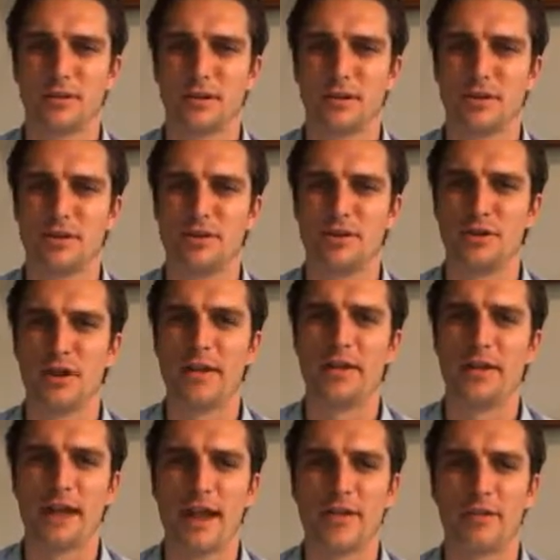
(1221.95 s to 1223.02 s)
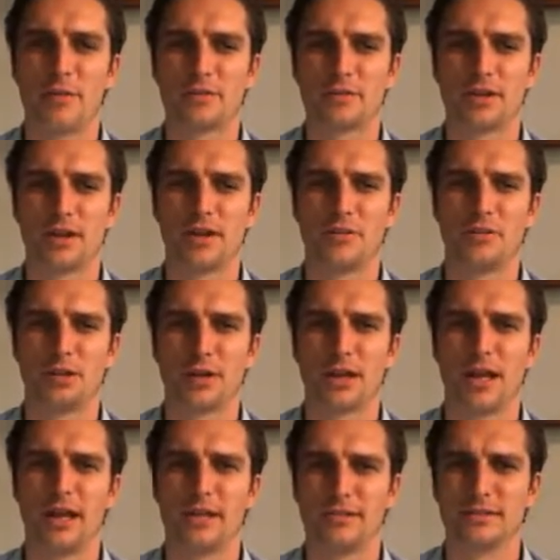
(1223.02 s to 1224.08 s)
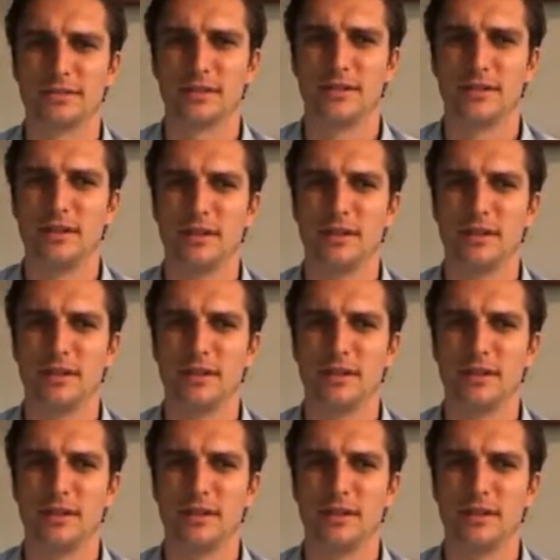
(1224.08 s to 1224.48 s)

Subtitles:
early June, I think everyone started to realize that